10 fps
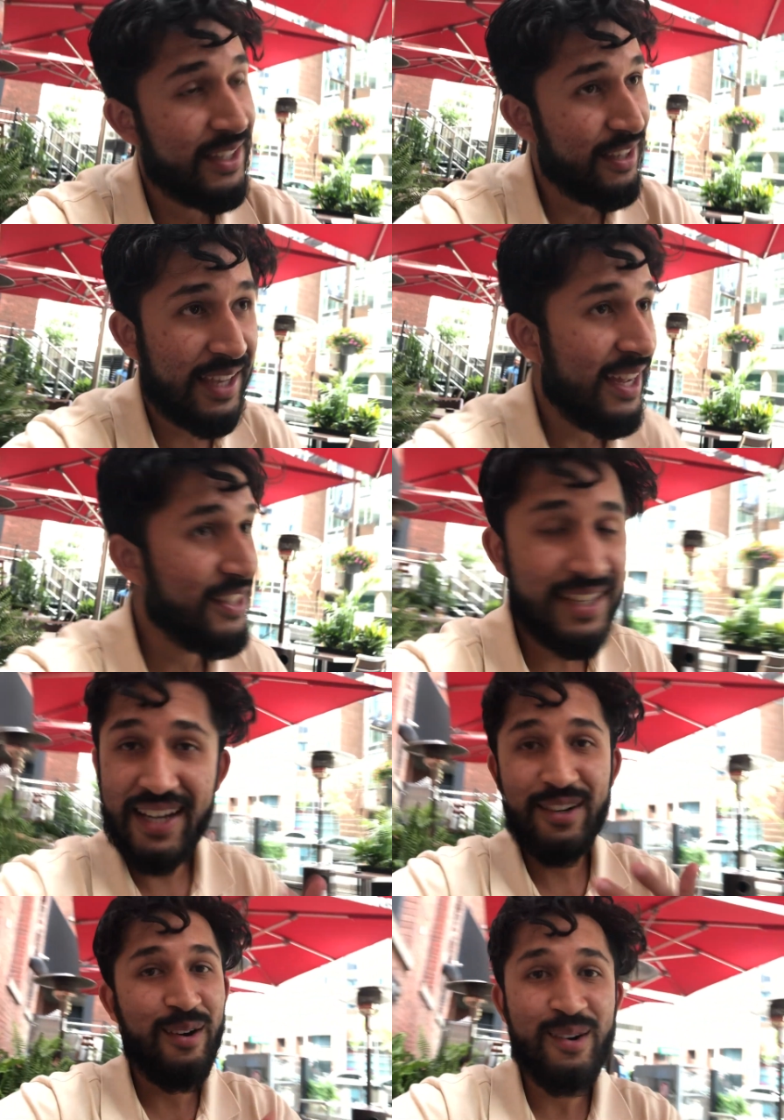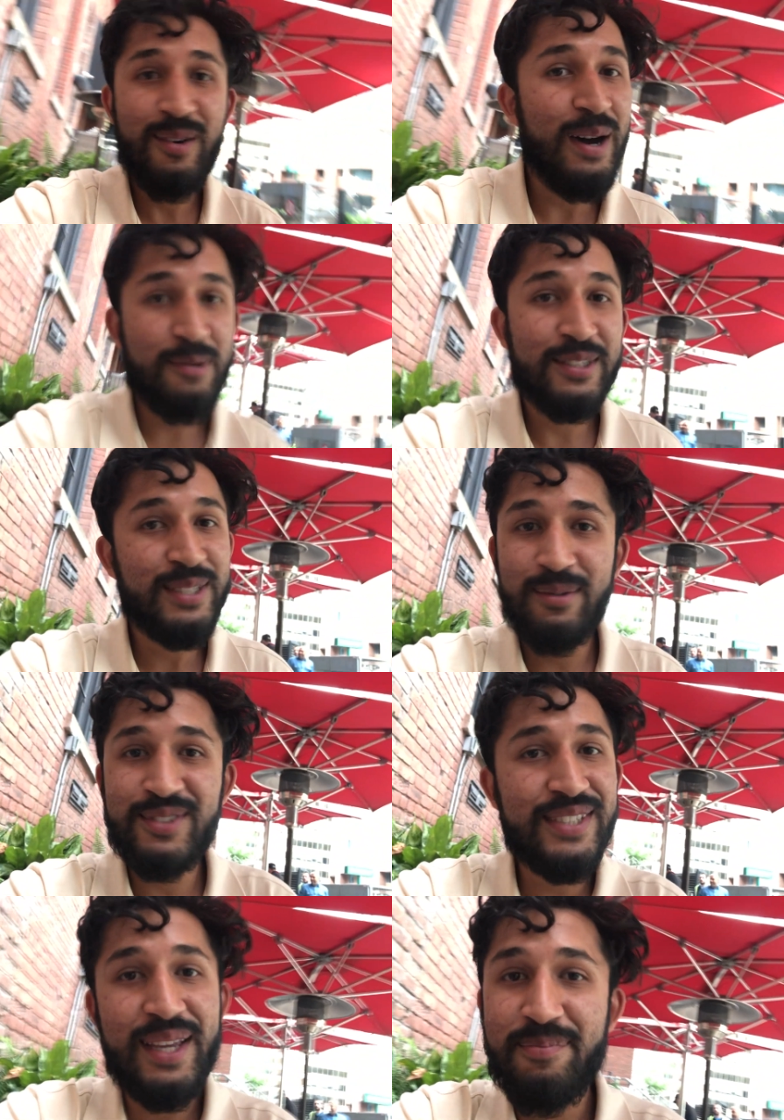You can't go wrong with someone
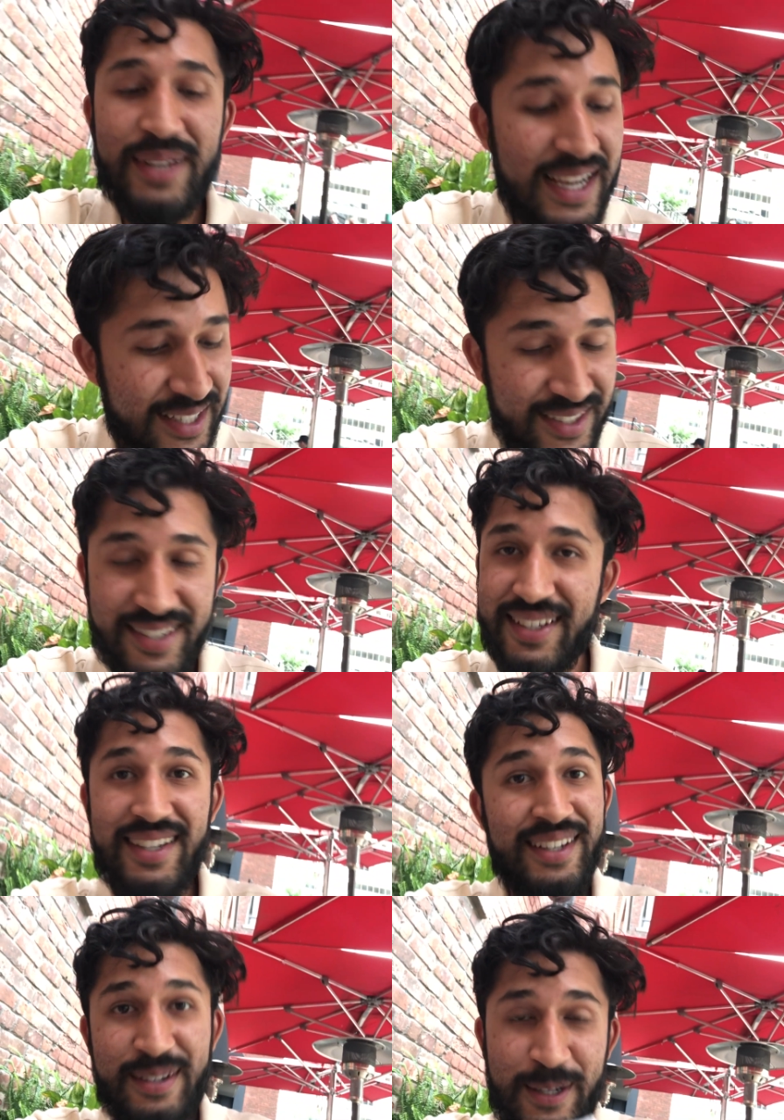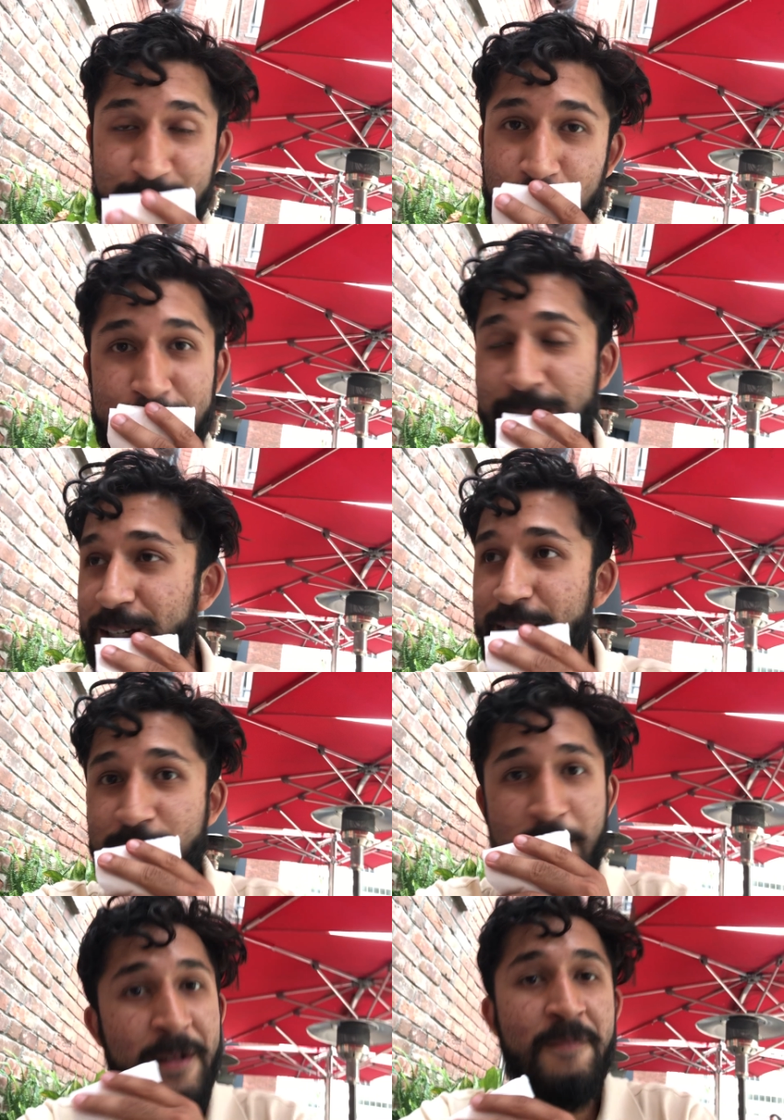saying bland. It wasn't good.
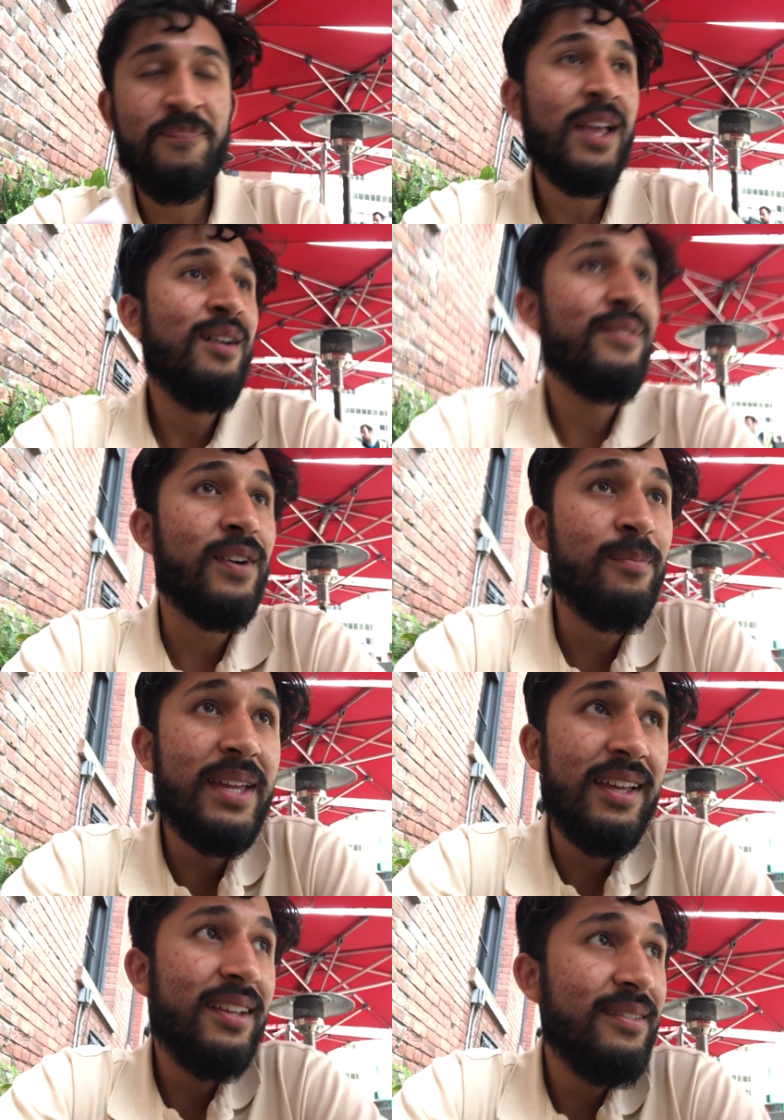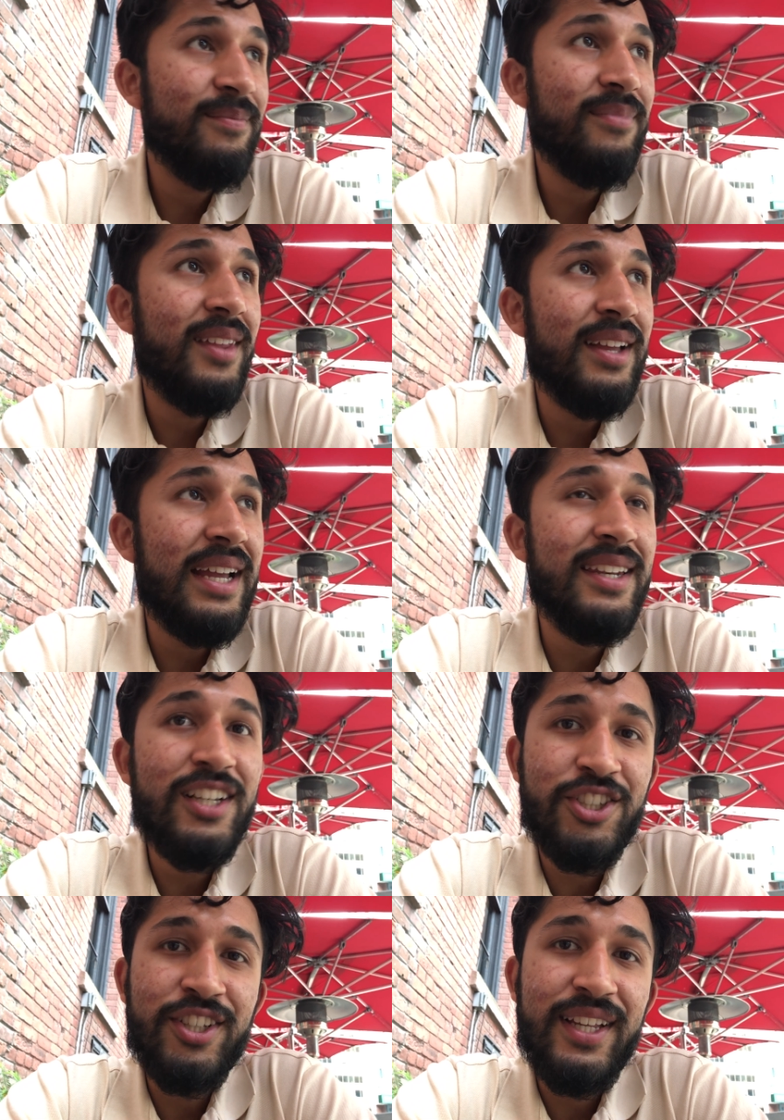For me,
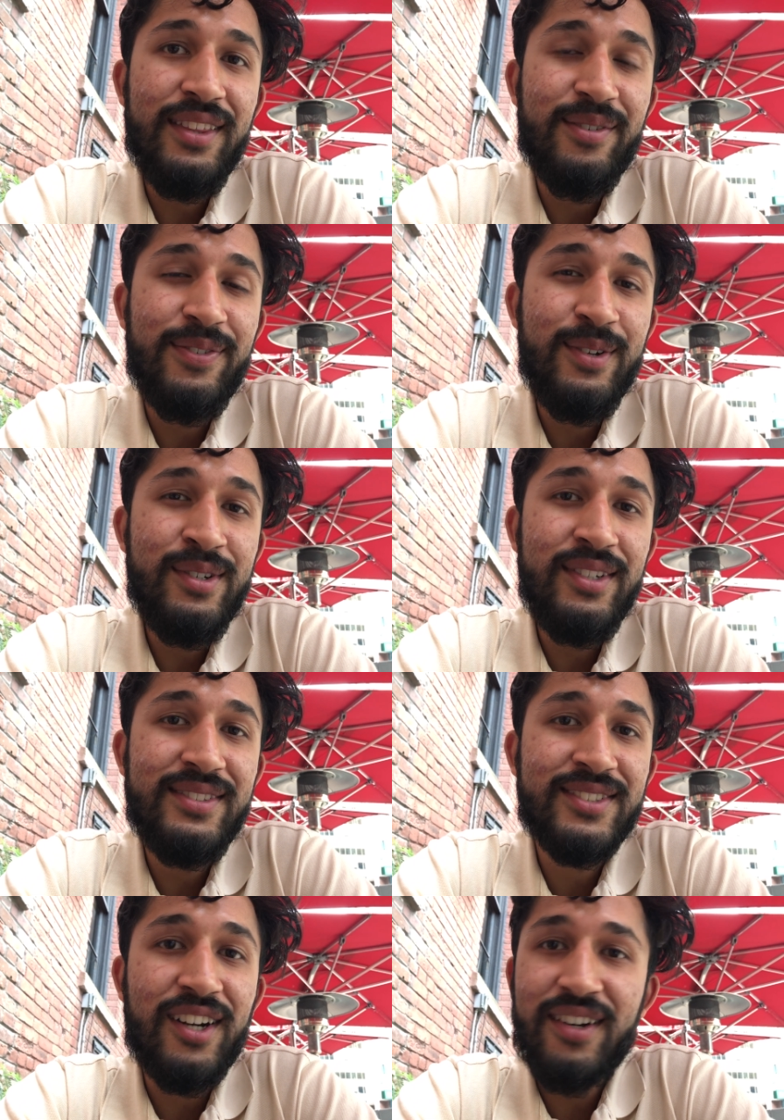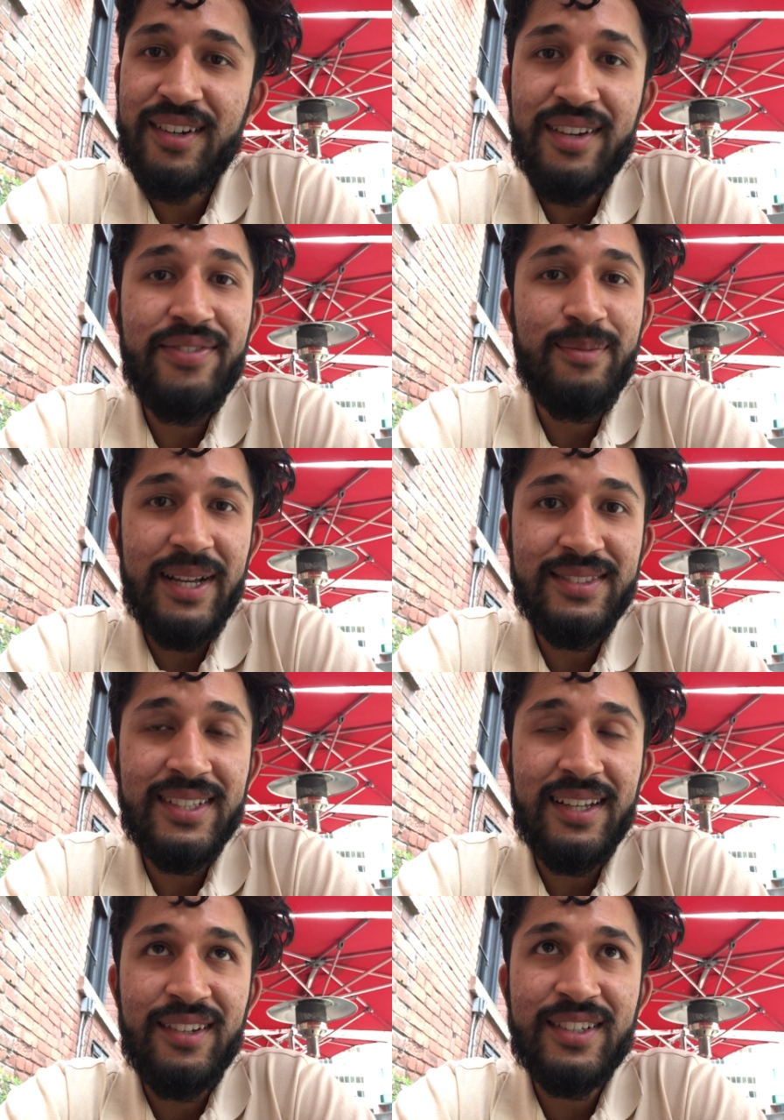initially the food started off
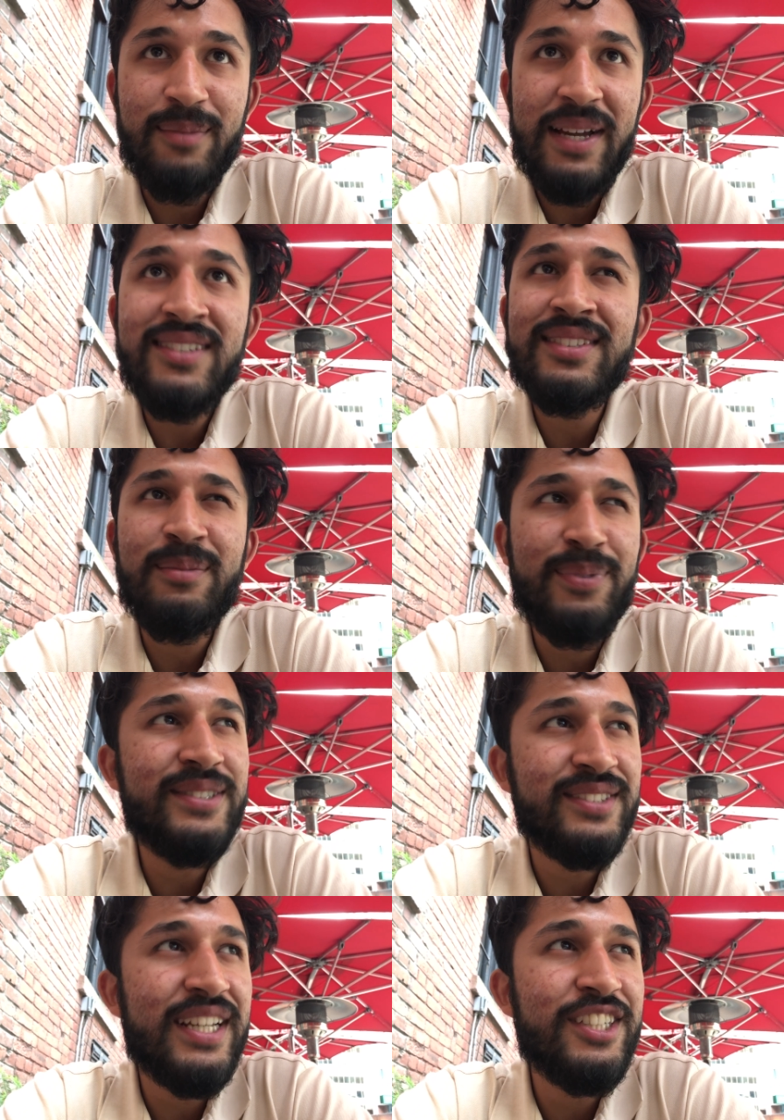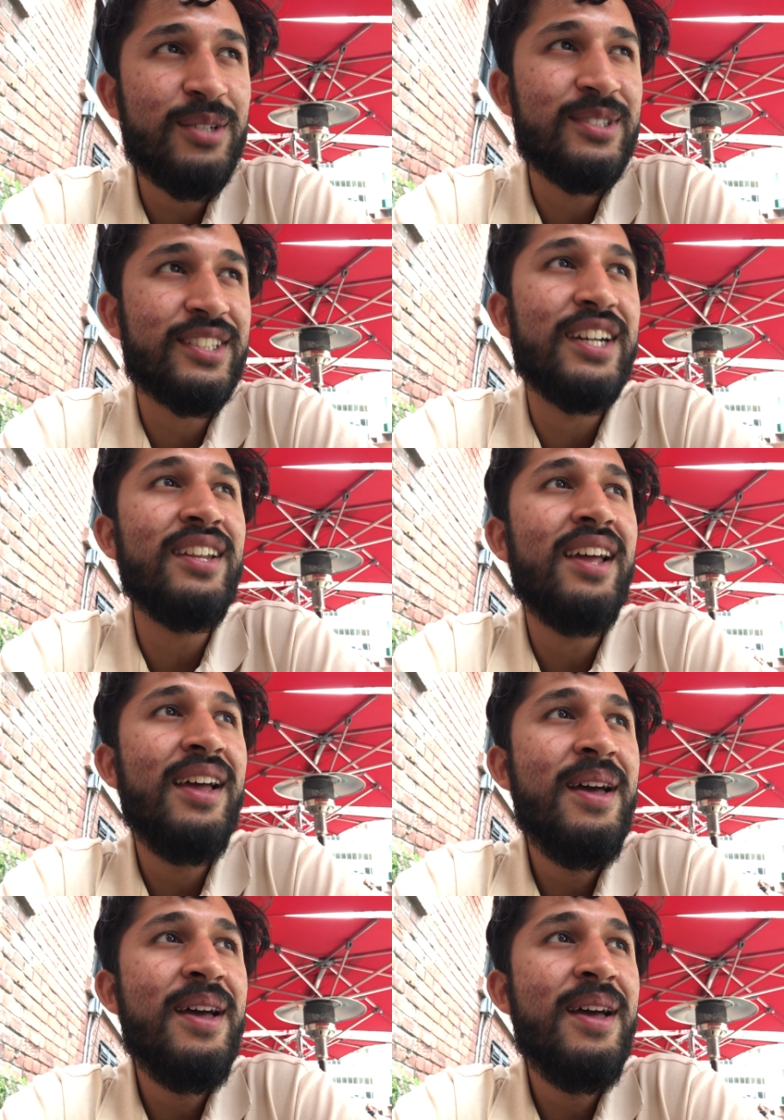amazing. It looked amazing. The presentation was good.